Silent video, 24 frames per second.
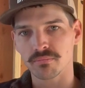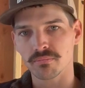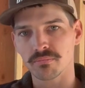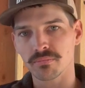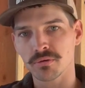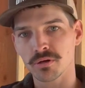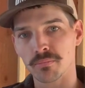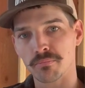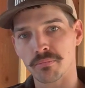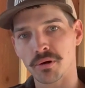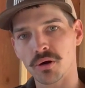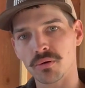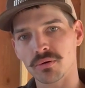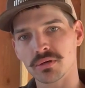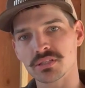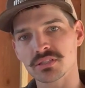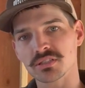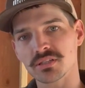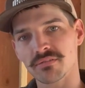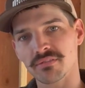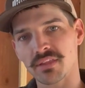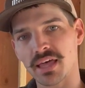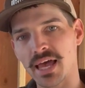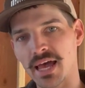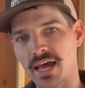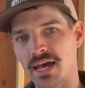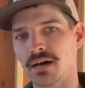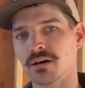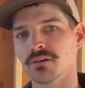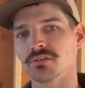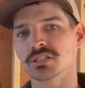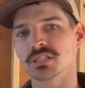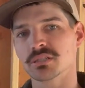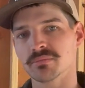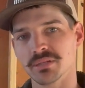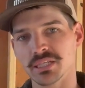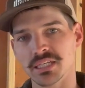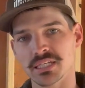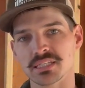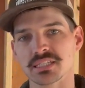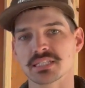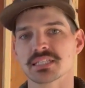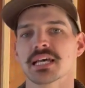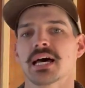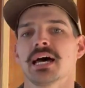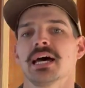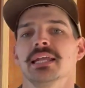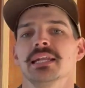components of the house to be
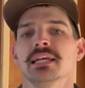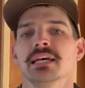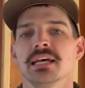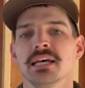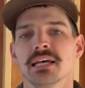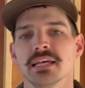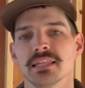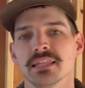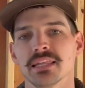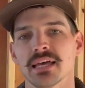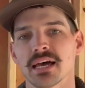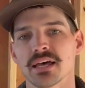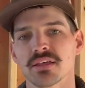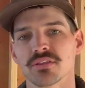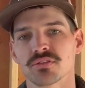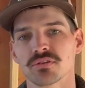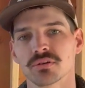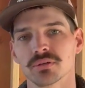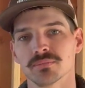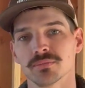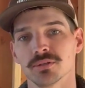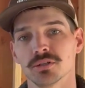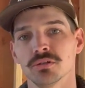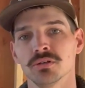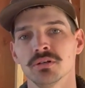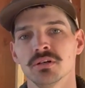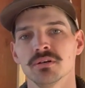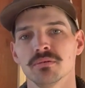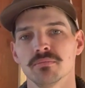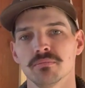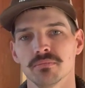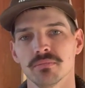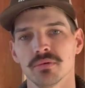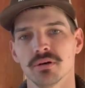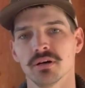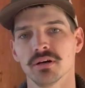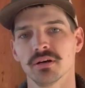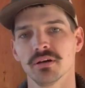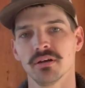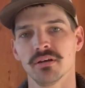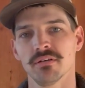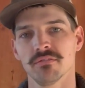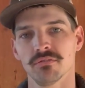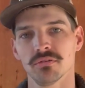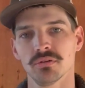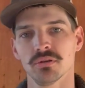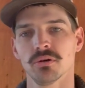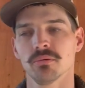inside that thermal
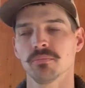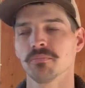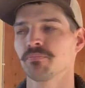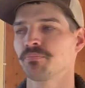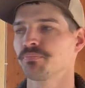envelope.